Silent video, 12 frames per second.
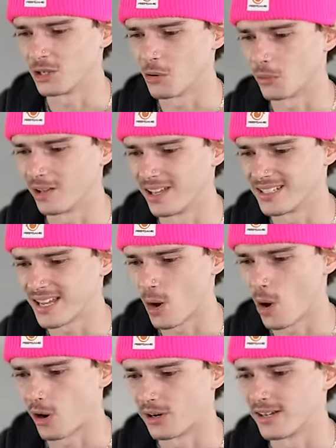you don't realize how
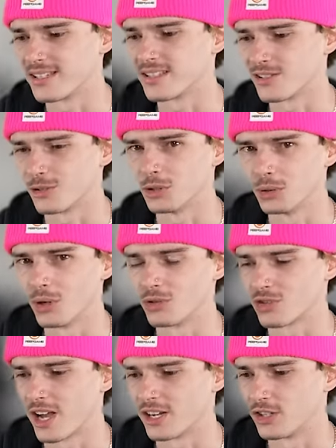hard it is until you go
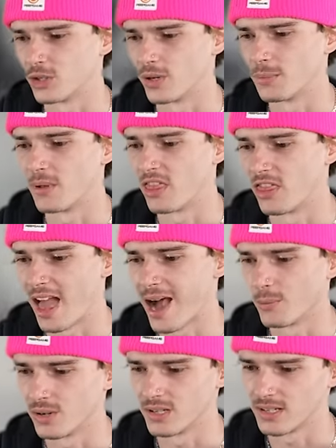try to do it, but
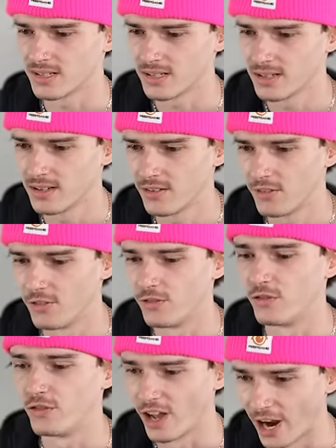that was
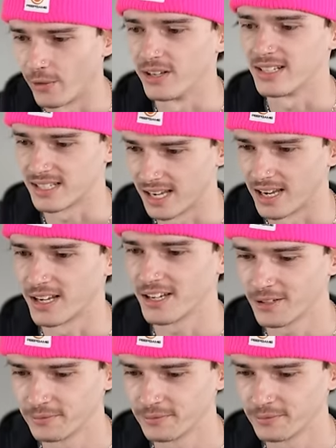very sick.